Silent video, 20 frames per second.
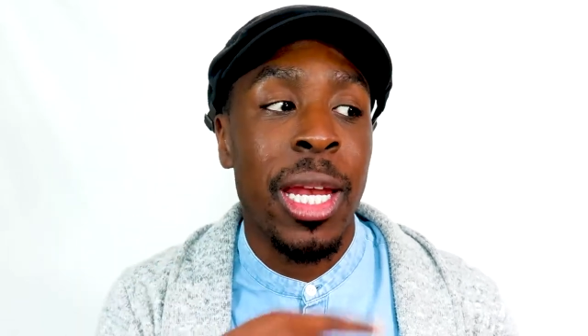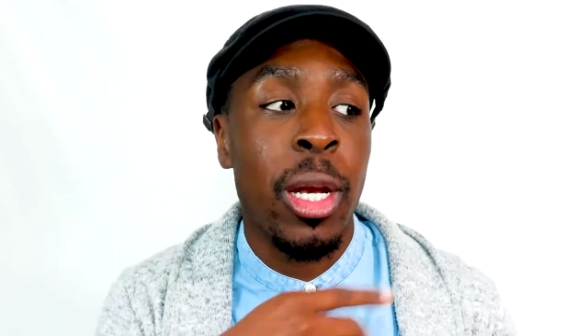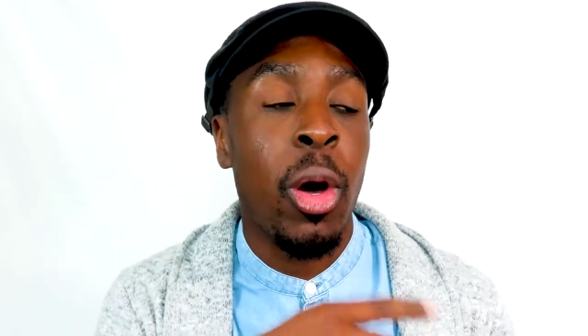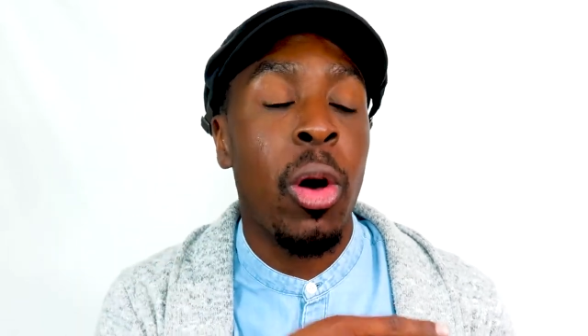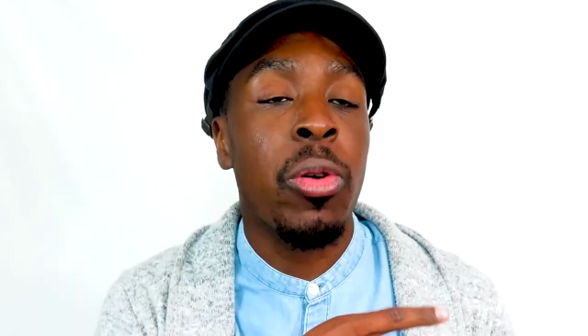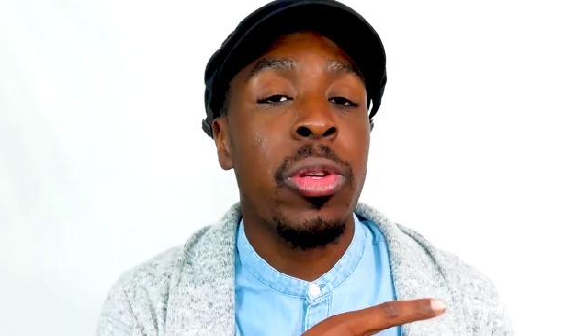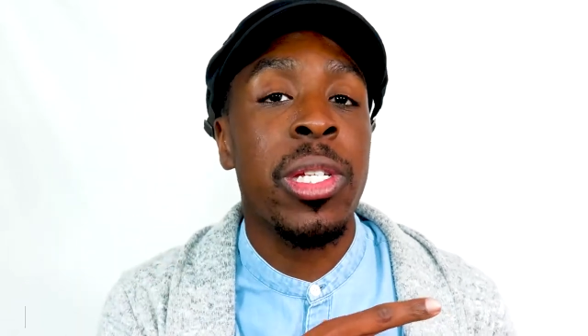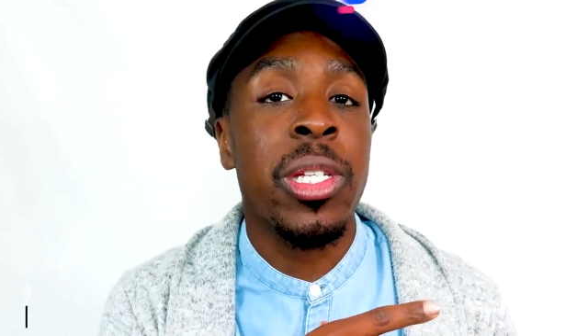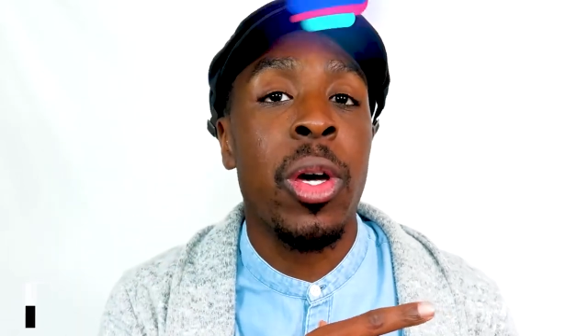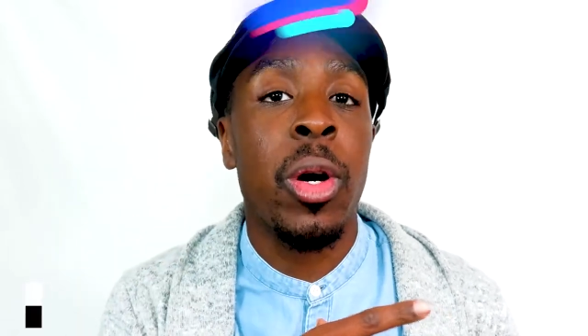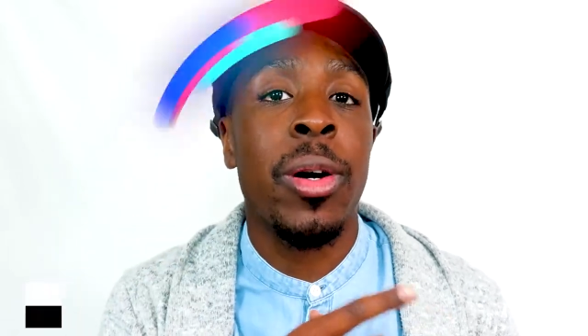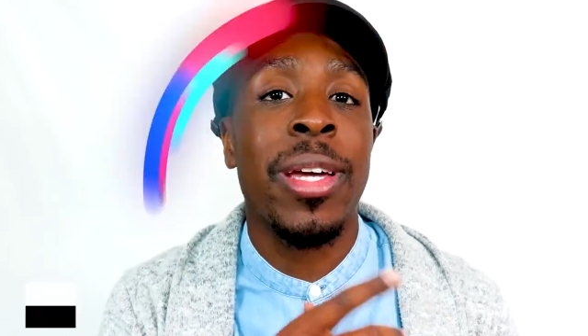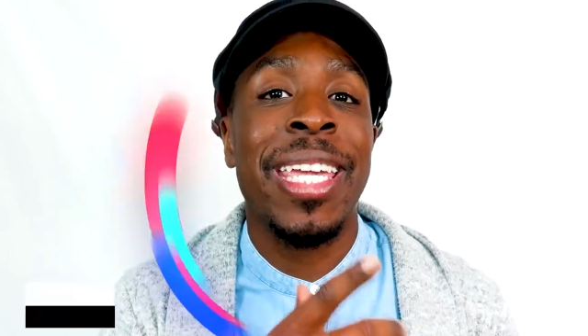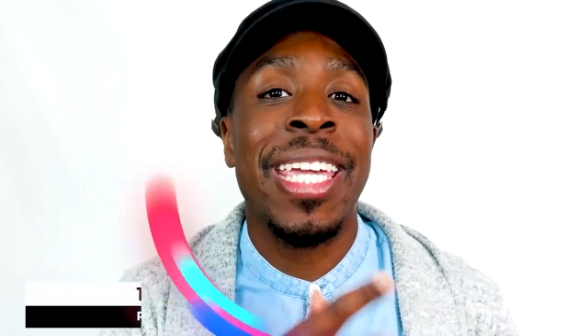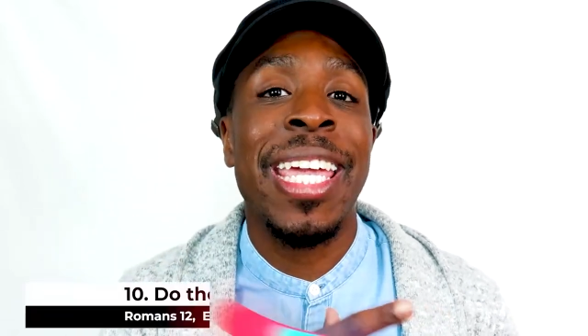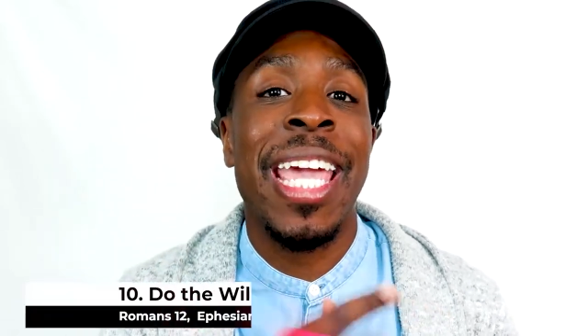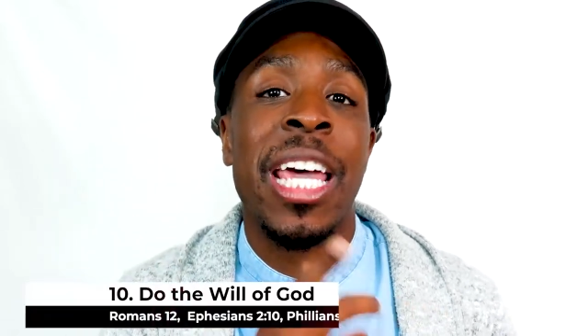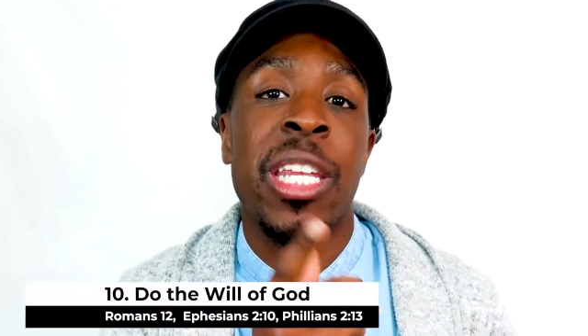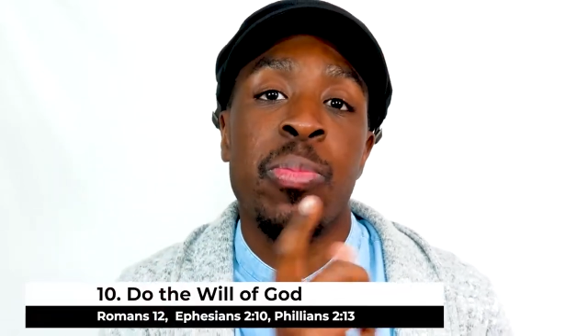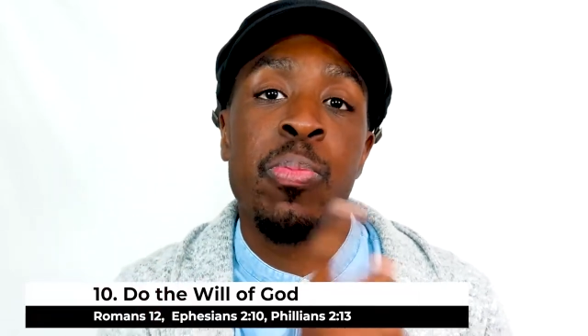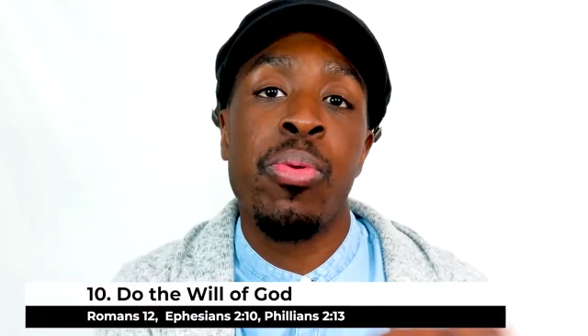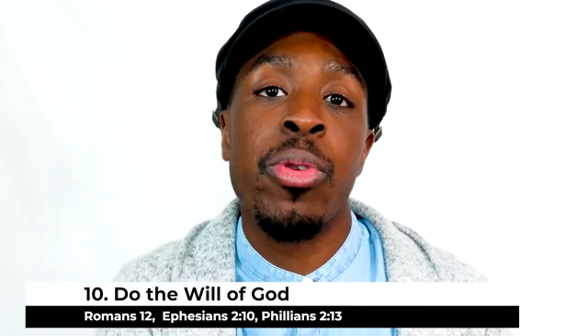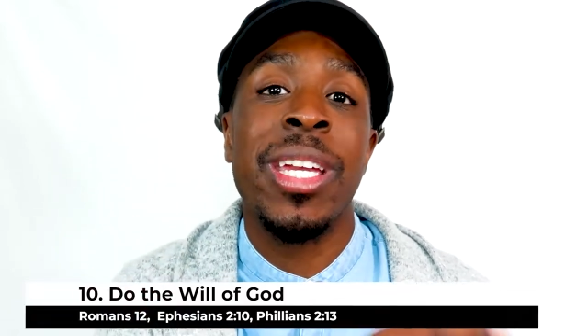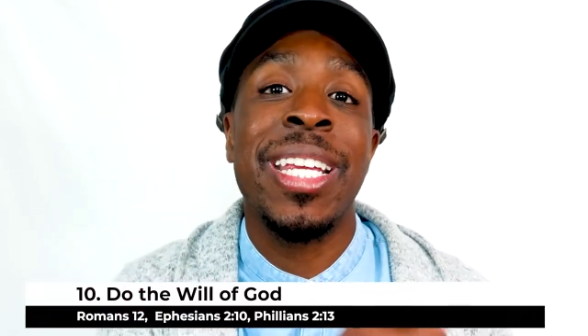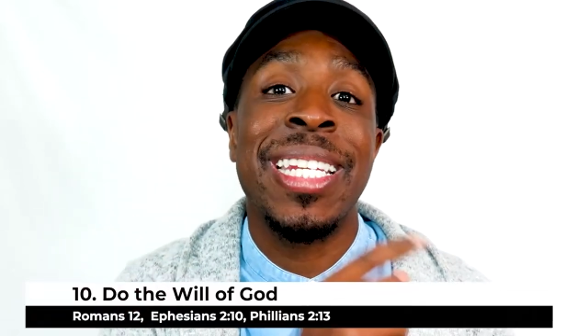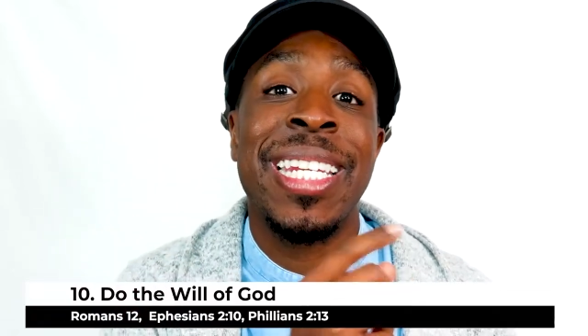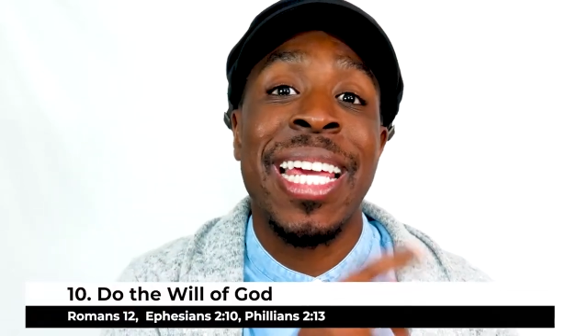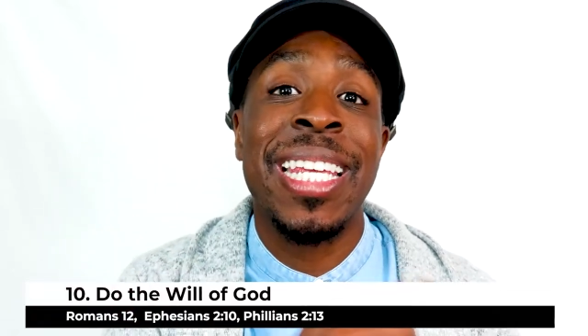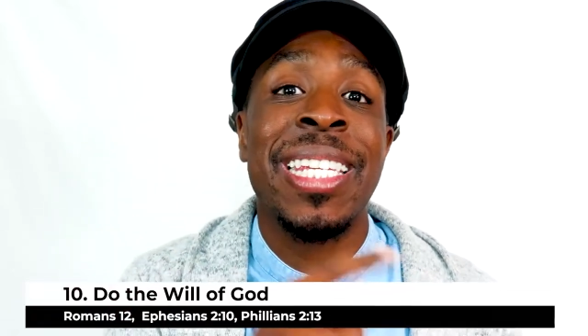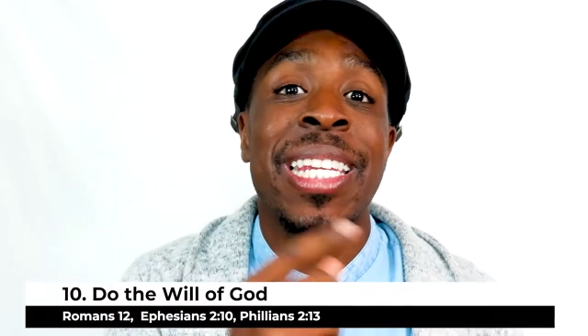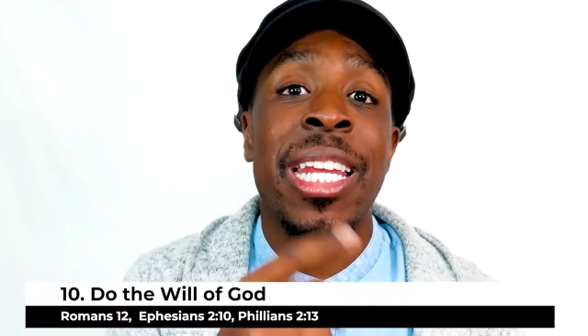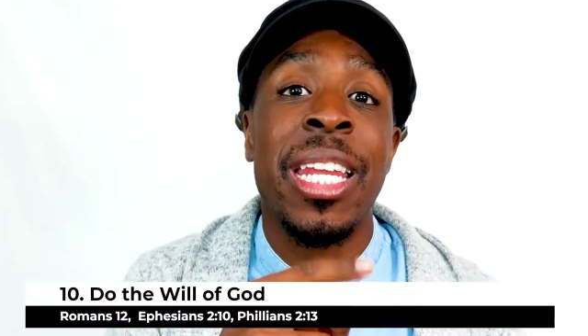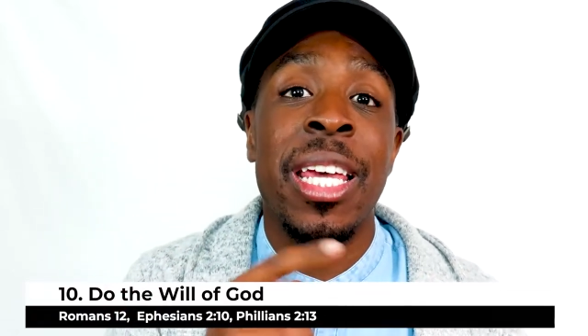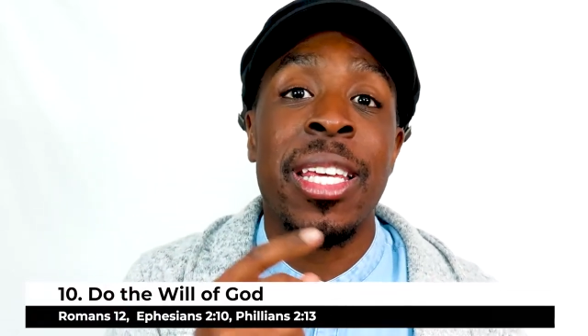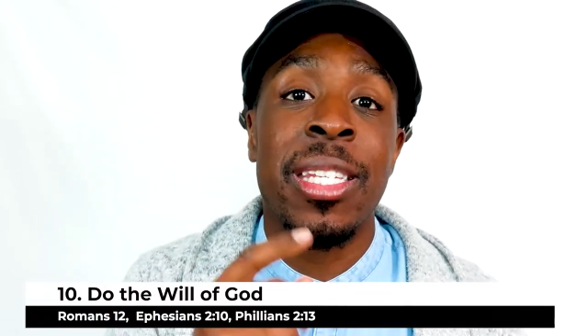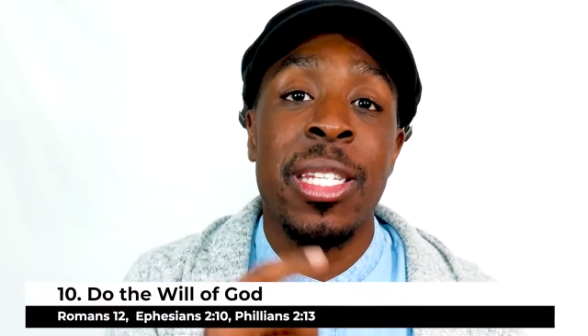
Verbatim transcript: and also He has predestined